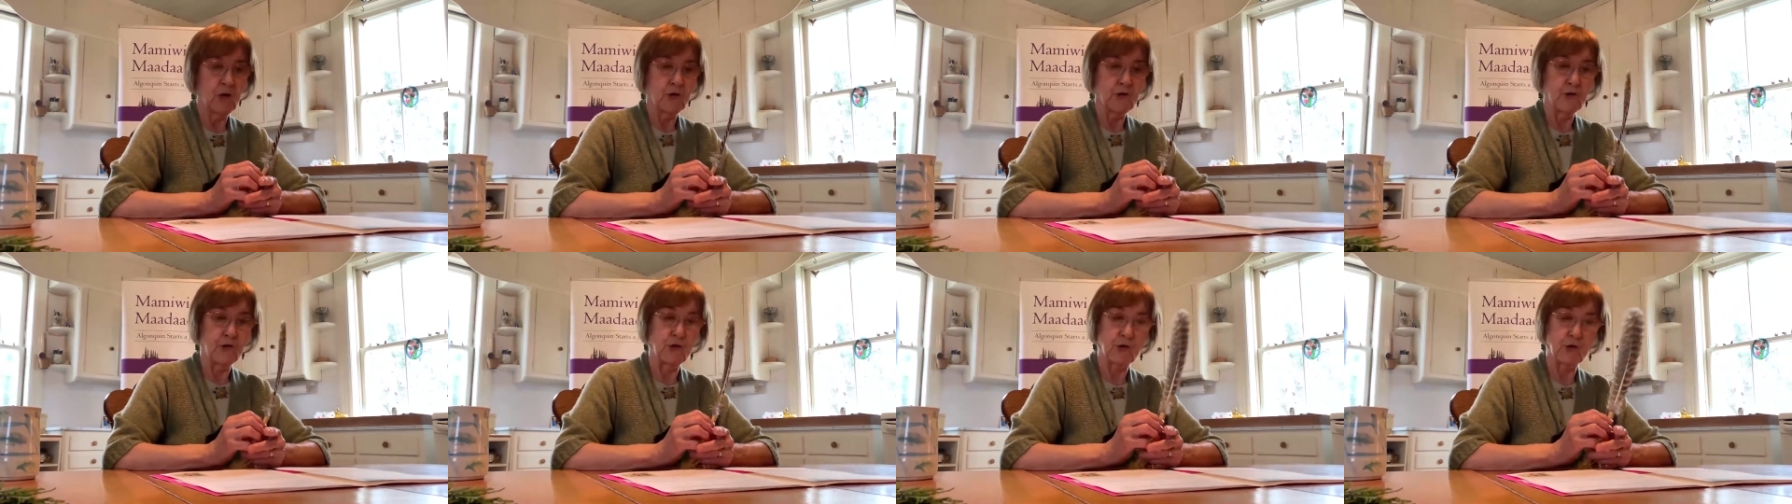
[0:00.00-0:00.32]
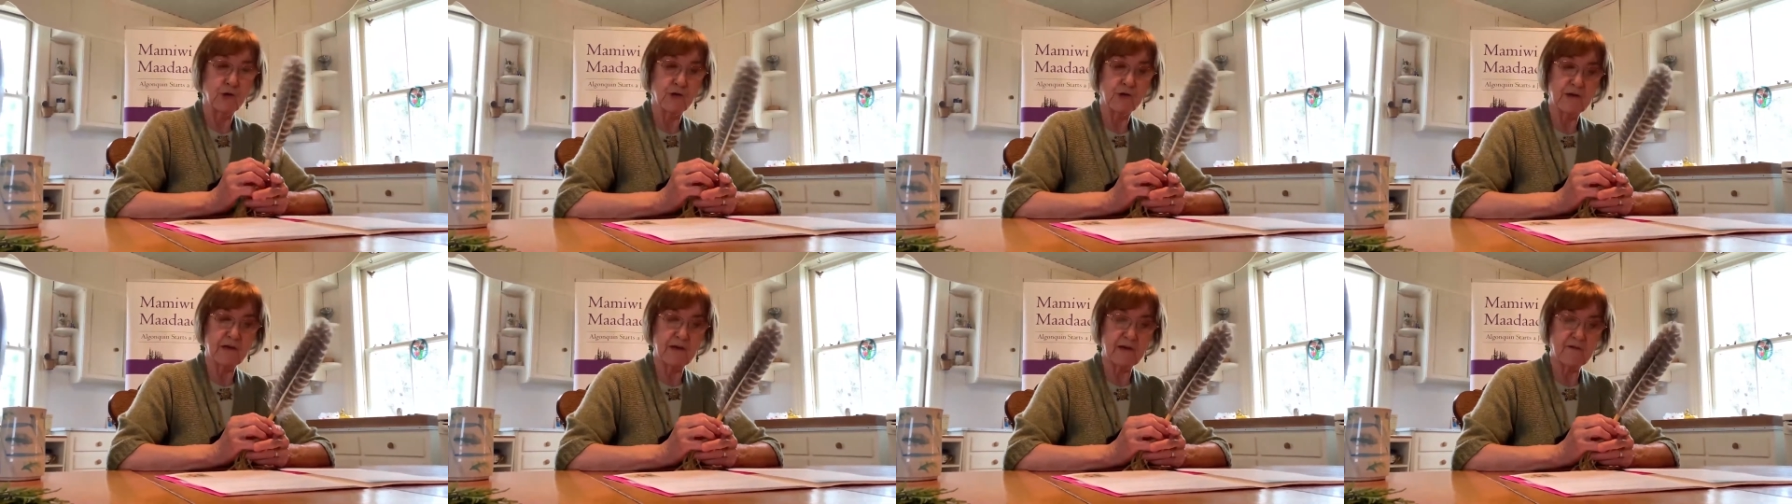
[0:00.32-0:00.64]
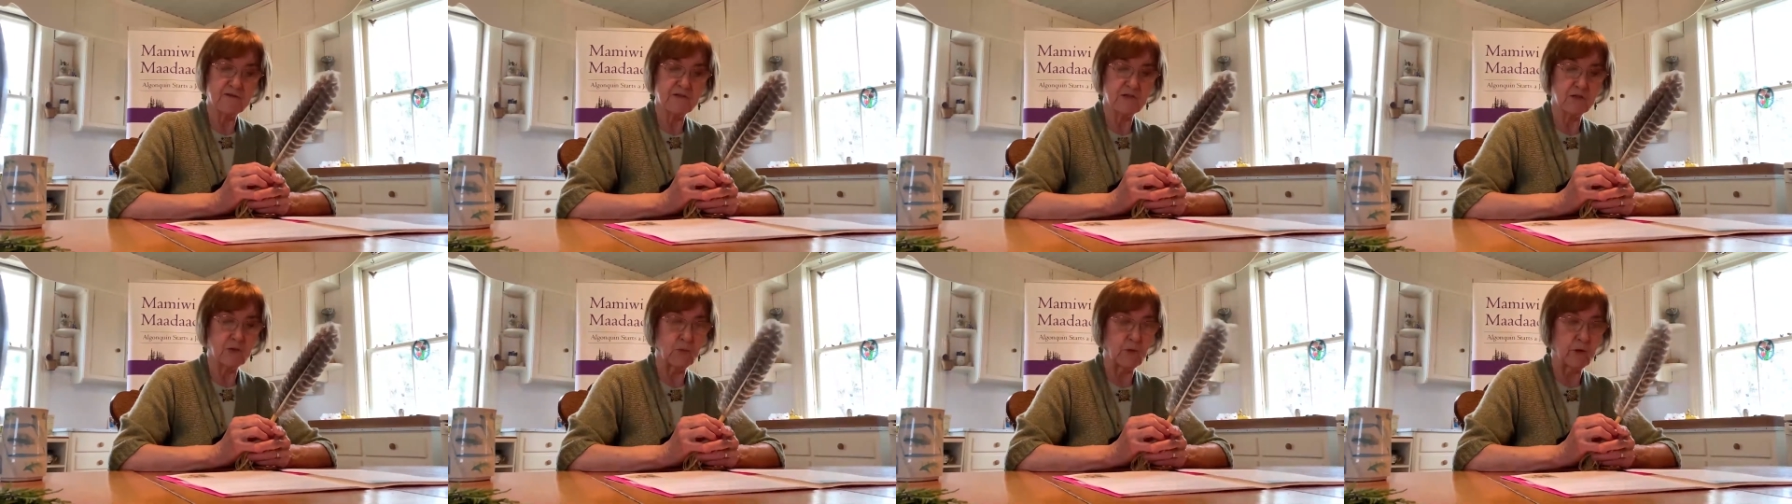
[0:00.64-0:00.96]
Your
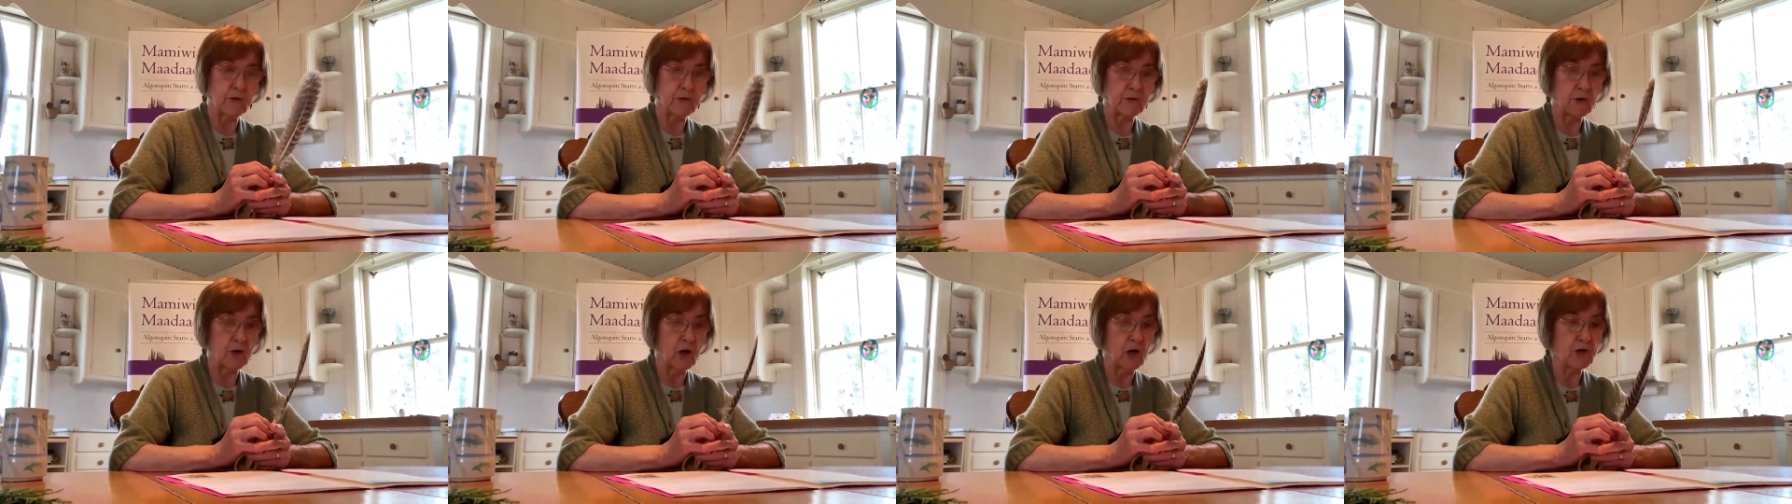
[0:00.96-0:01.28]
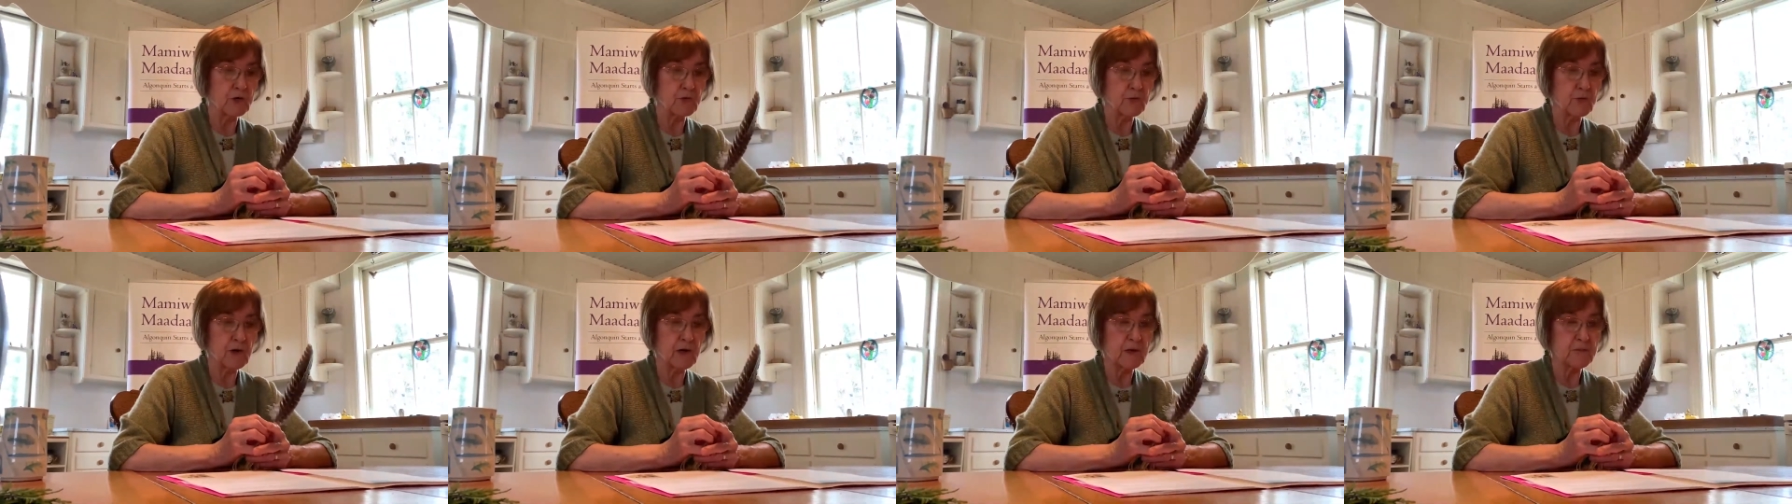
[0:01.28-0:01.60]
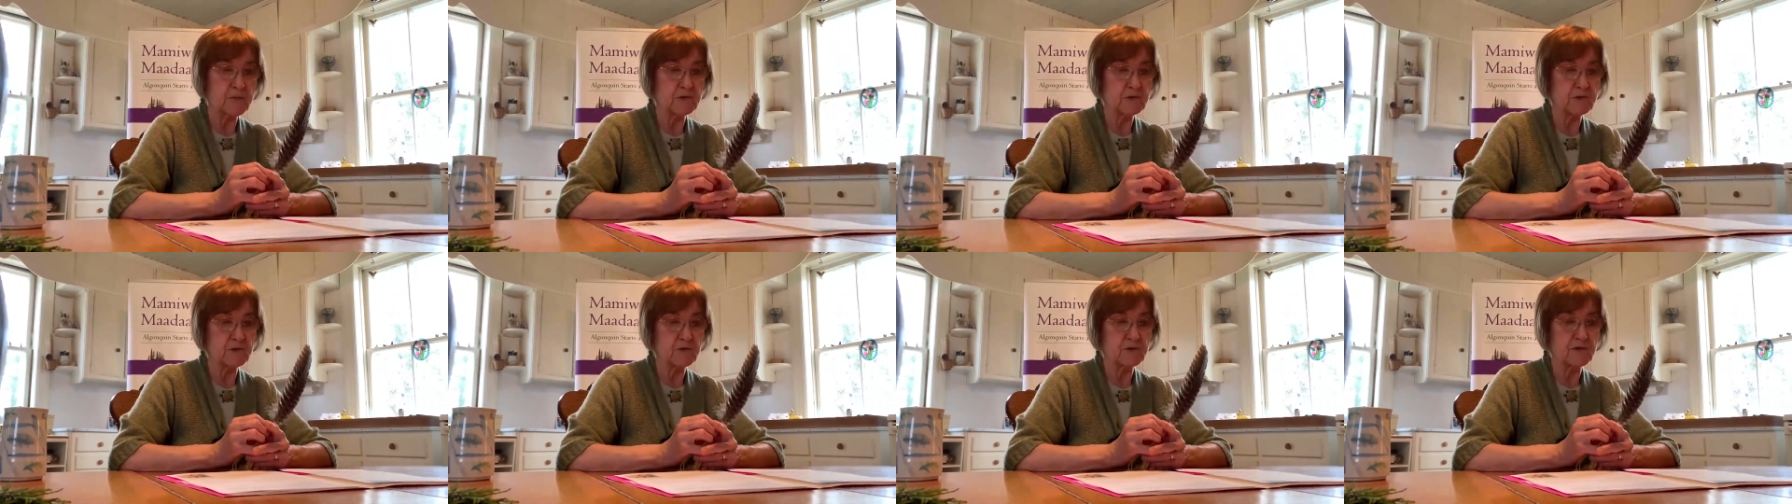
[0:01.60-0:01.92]
gifts will not
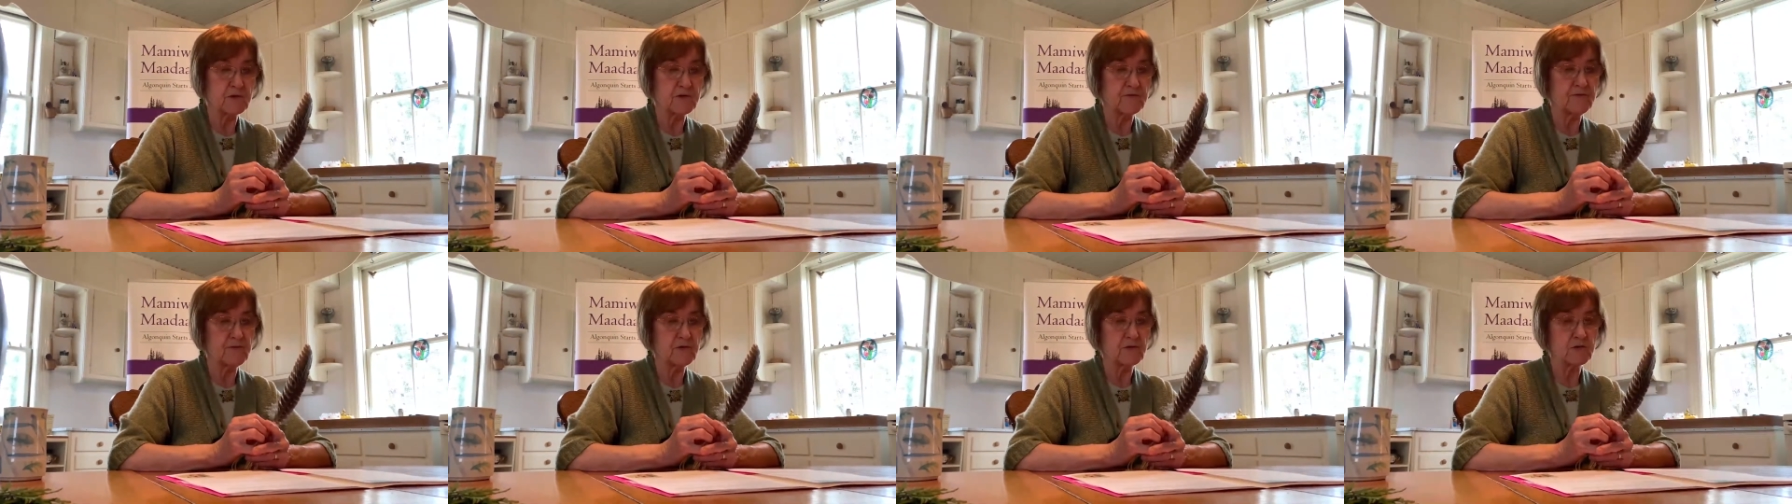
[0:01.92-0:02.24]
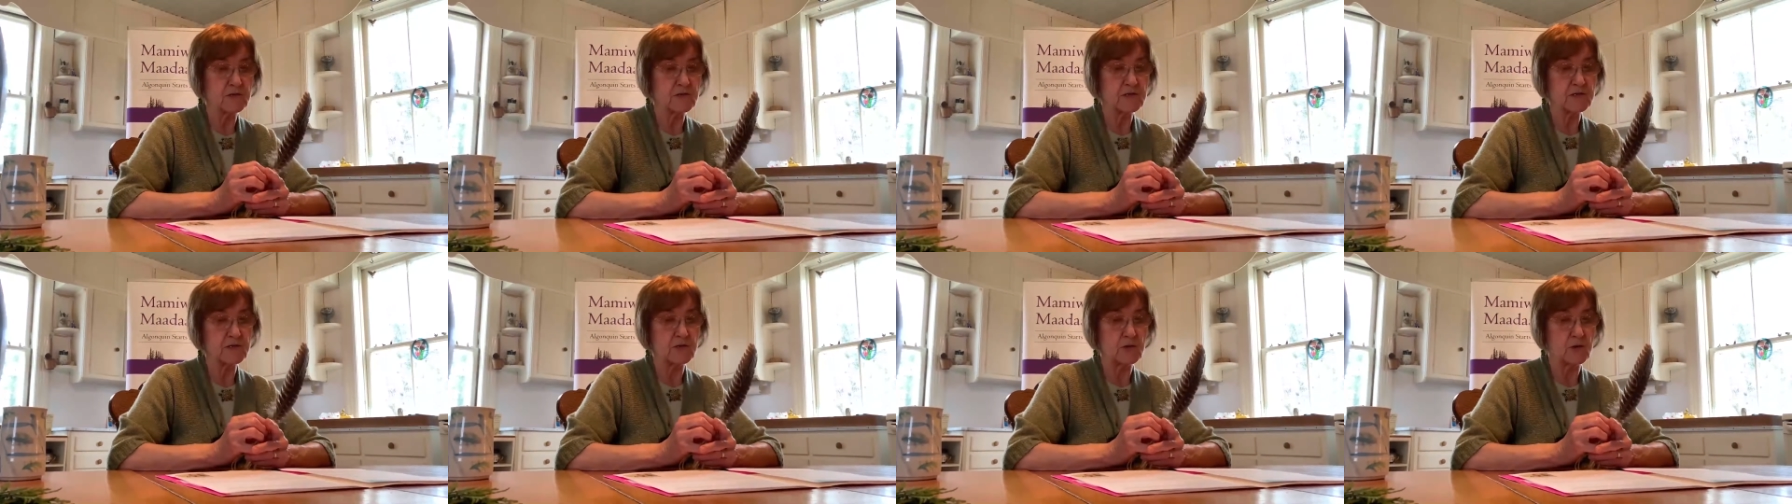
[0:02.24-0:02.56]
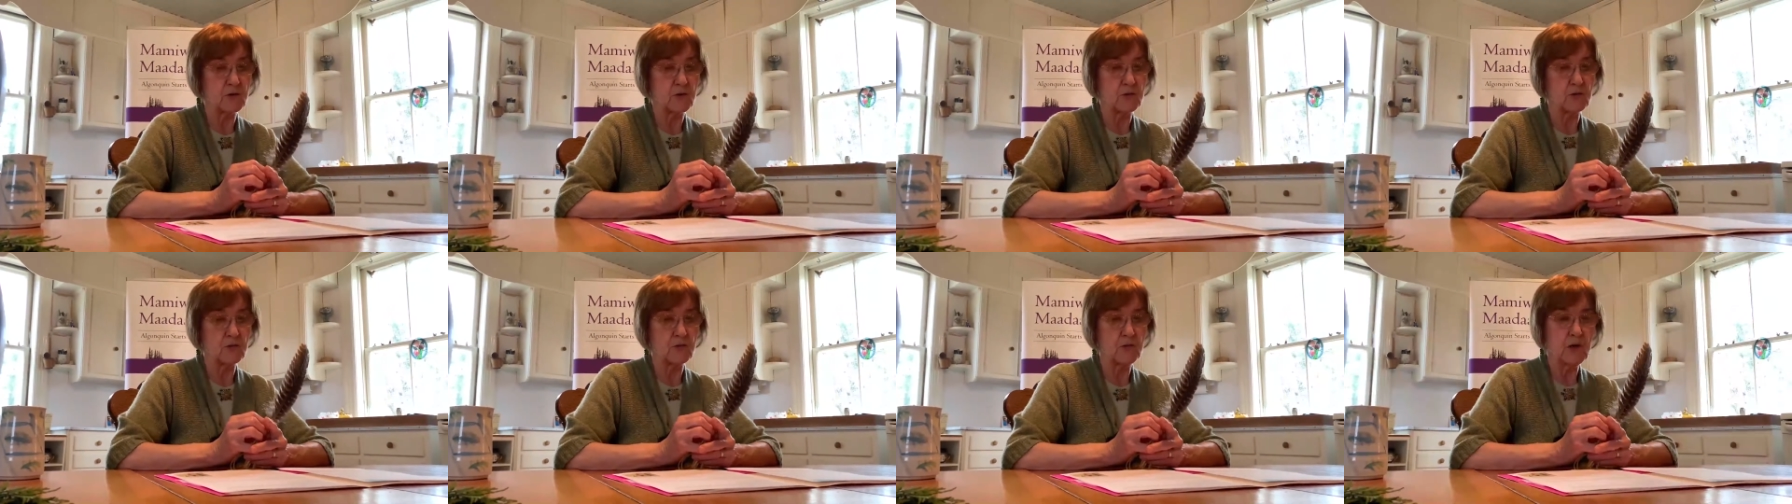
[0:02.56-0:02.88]
ripen to their fullness,
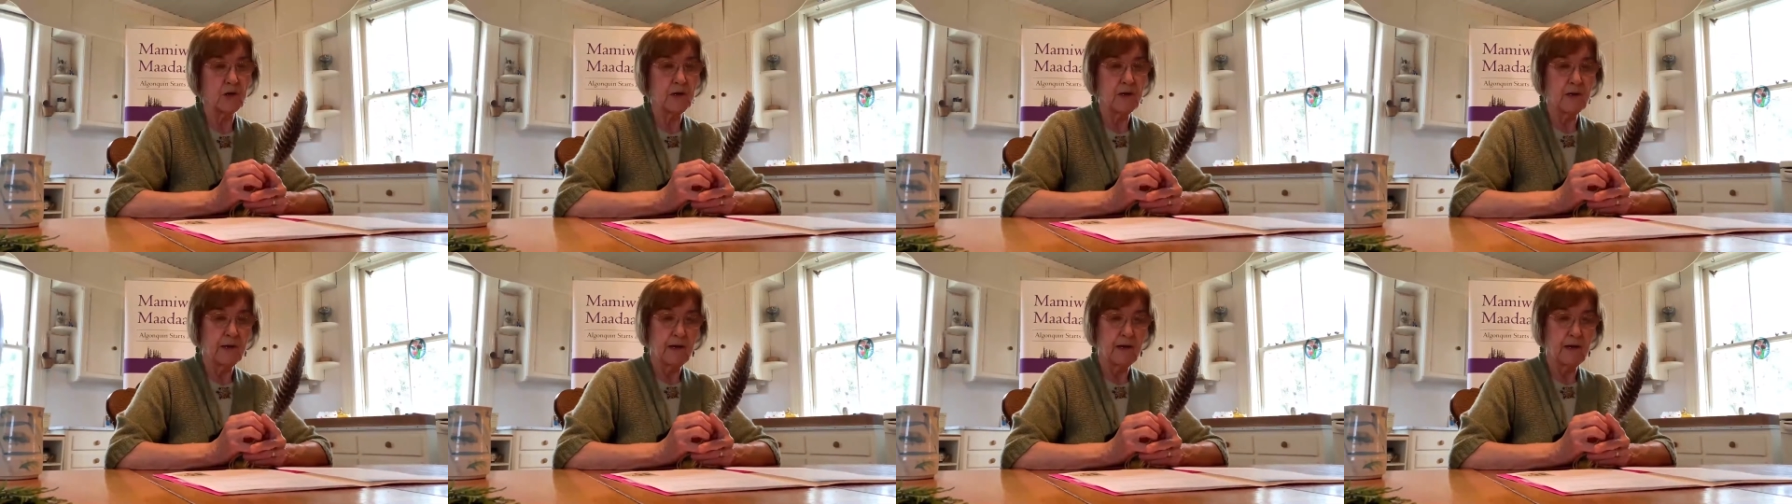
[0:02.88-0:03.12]
though,